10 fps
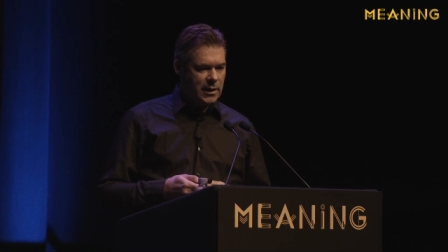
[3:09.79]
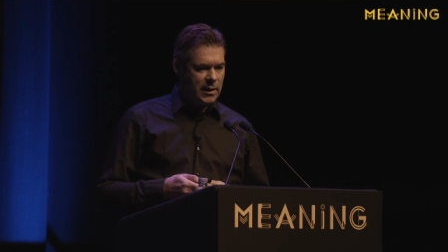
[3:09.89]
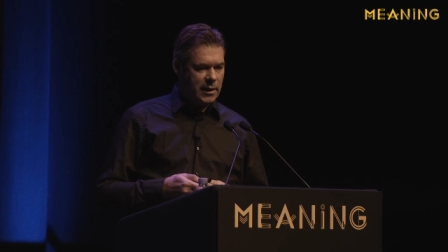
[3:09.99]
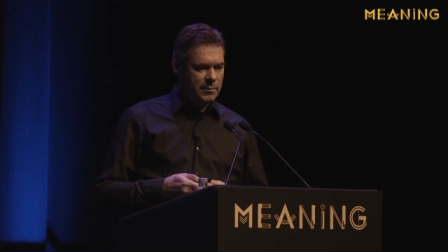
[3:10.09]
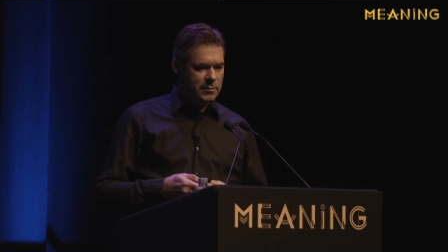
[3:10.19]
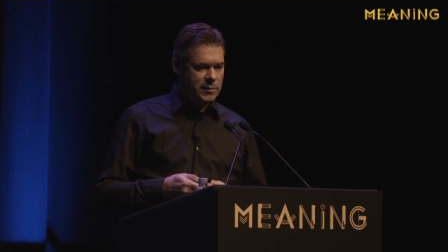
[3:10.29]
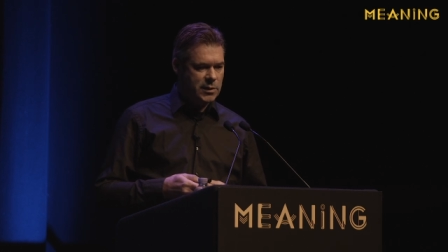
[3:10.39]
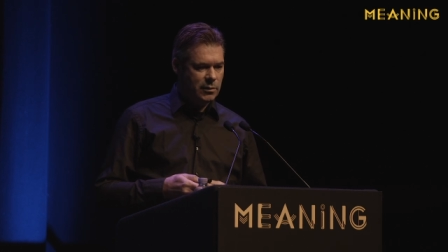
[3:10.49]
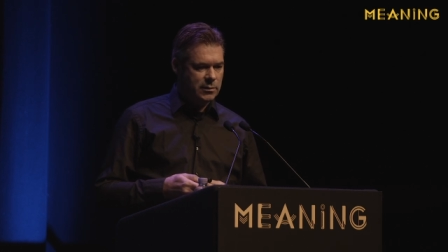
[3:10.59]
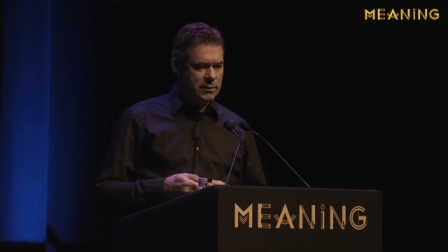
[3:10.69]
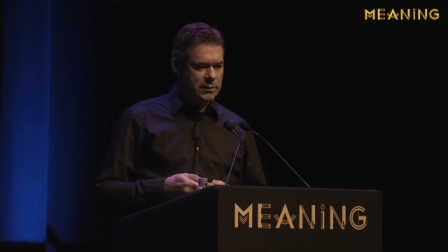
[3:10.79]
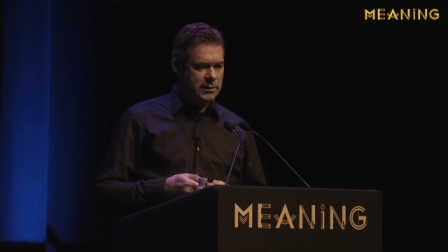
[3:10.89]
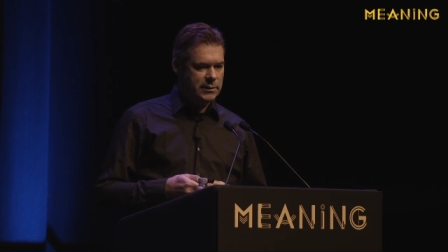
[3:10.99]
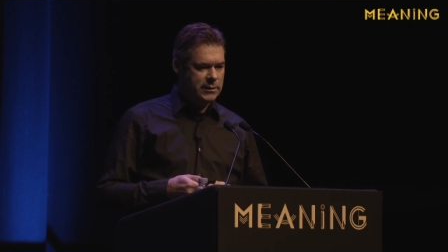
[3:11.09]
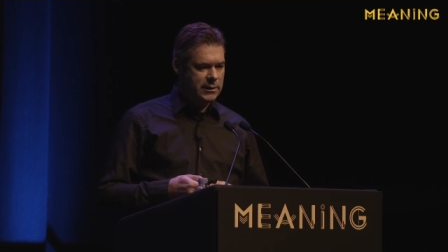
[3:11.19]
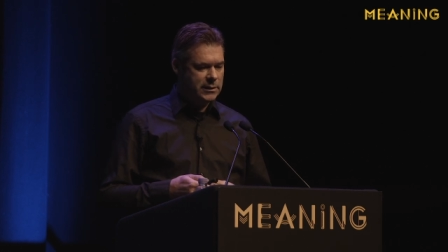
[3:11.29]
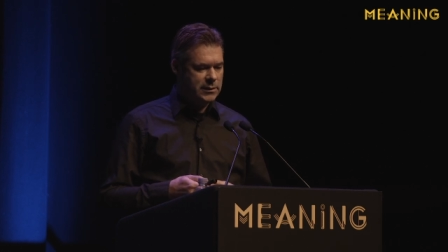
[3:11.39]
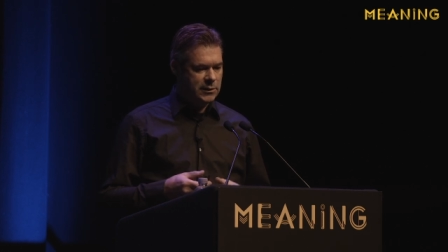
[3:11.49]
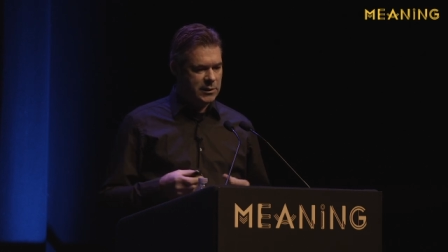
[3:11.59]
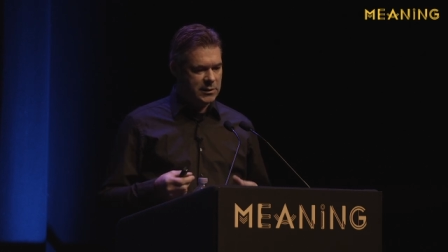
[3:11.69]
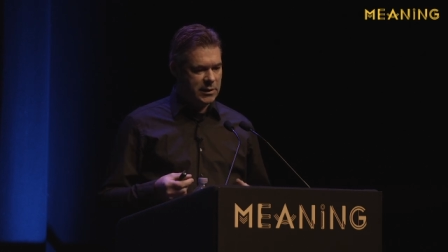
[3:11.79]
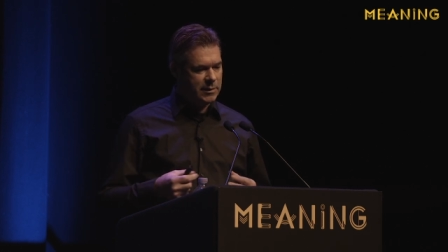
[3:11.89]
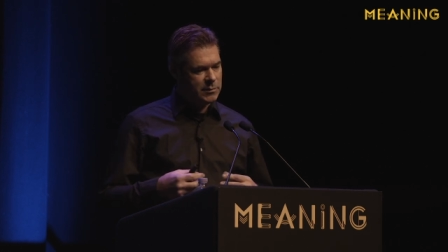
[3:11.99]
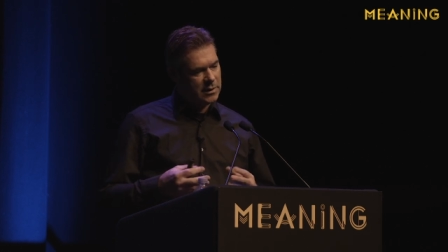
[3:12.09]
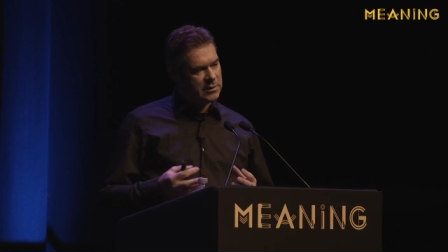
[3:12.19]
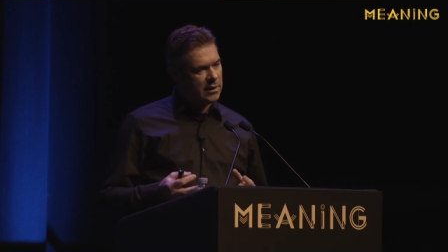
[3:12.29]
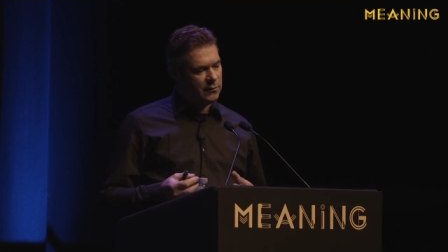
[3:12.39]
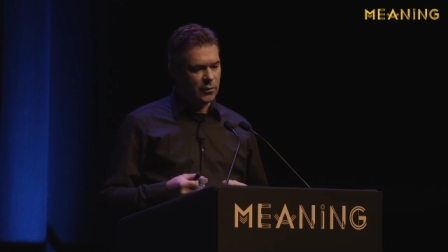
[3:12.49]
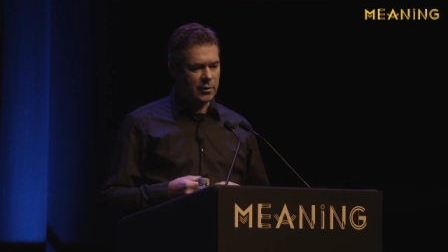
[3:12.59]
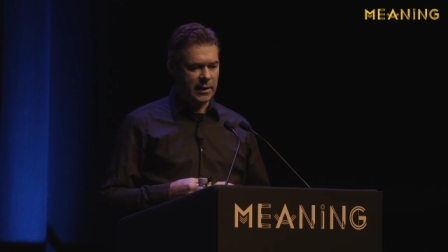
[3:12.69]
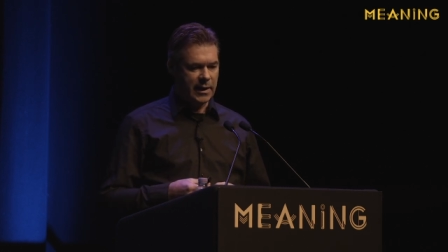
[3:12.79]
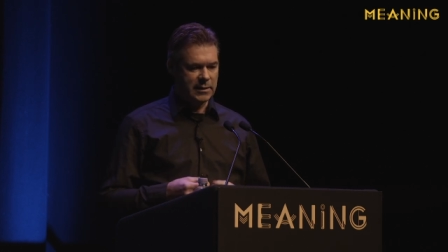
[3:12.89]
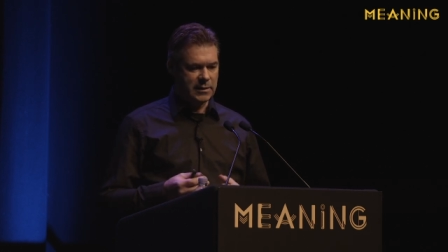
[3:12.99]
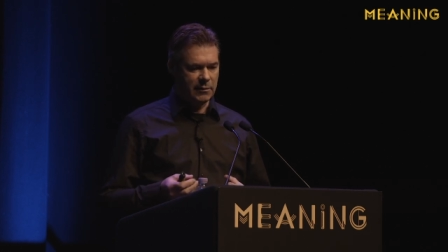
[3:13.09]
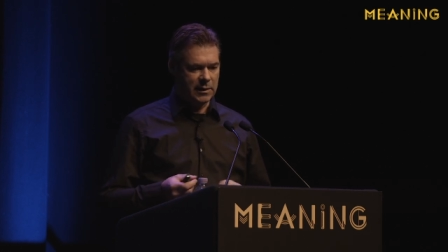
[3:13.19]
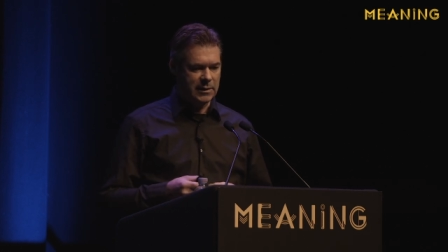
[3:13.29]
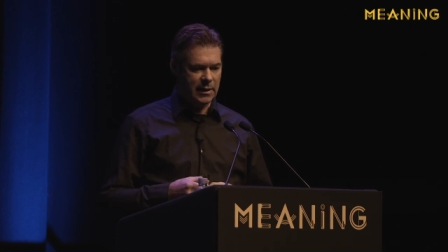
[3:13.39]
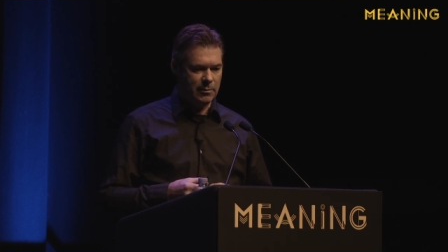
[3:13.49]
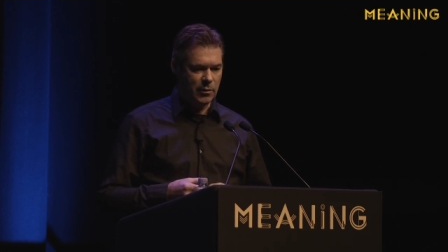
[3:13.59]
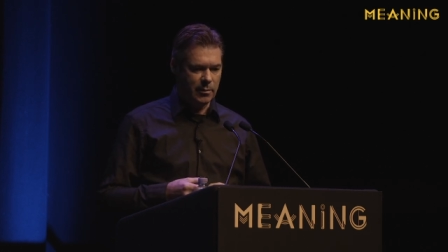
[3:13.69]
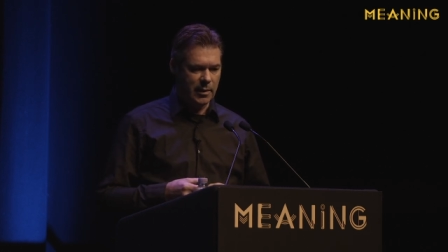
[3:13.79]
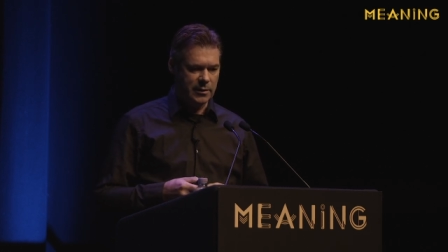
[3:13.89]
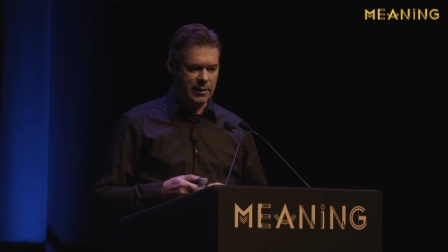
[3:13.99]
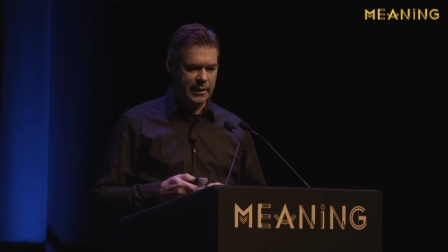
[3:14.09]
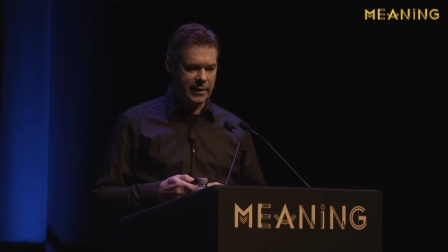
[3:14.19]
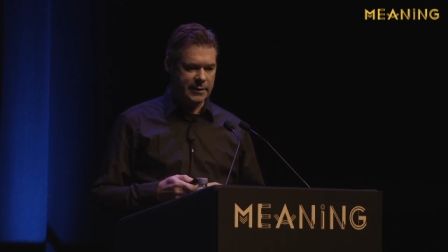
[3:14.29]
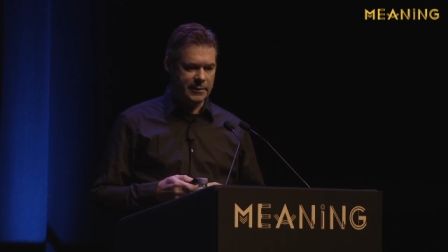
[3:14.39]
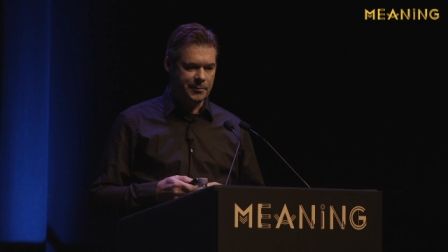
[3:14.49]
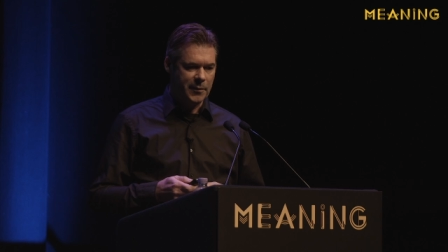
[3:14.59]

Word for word: Um, so these, these teams are self-organized. I will tell more about it later.